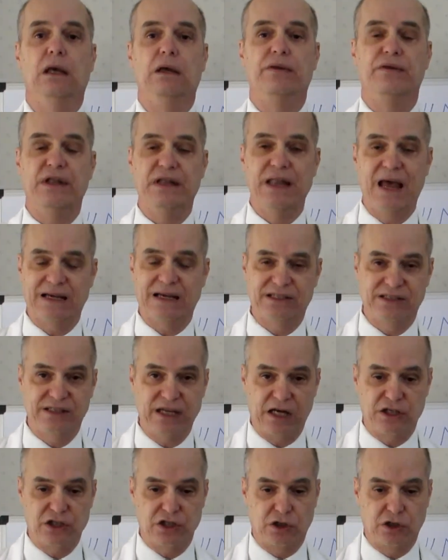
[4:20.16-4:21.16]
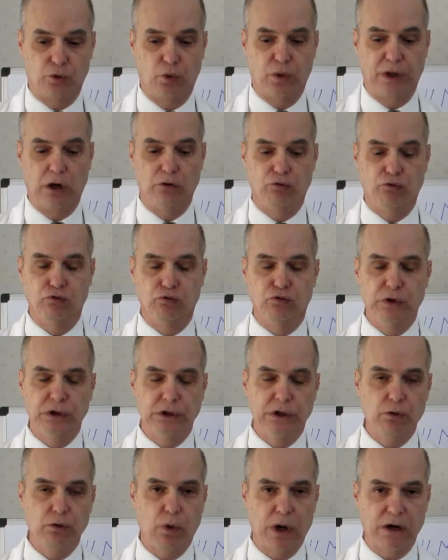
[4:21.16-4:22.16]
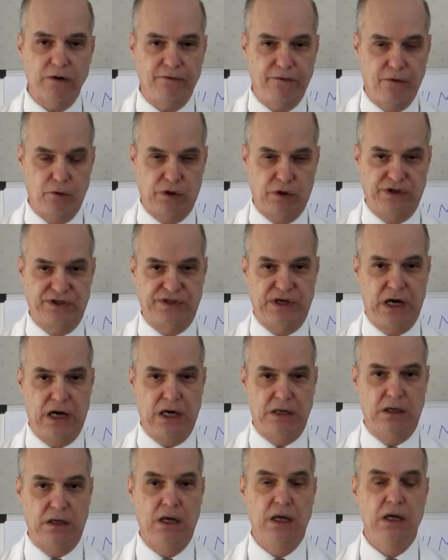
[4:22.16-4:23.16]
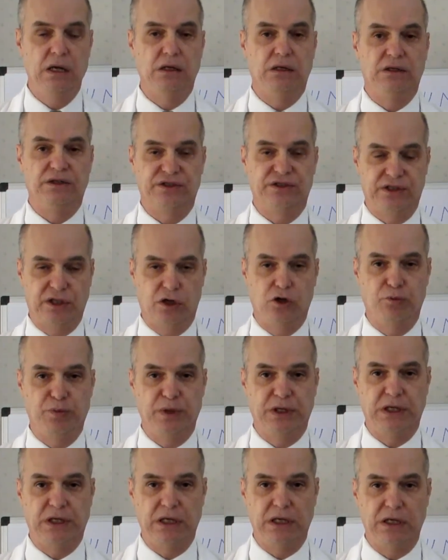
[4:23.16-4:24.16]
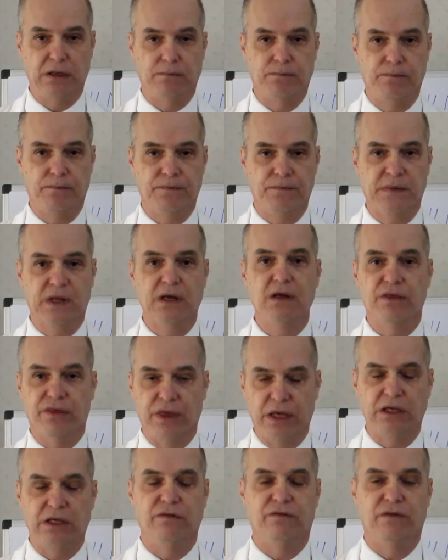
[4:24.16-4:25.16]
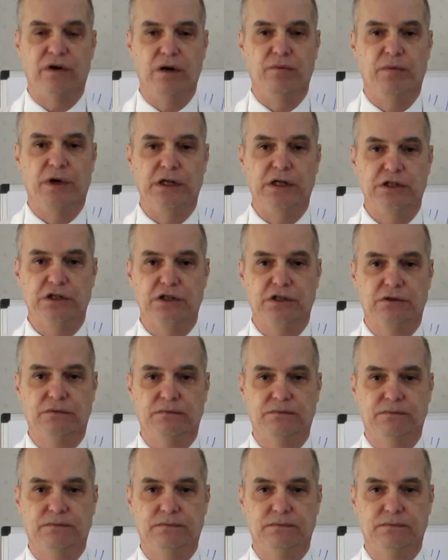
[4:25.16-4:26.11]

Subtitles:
In the next section, what I really want to focus on is COPD. Thank you very much.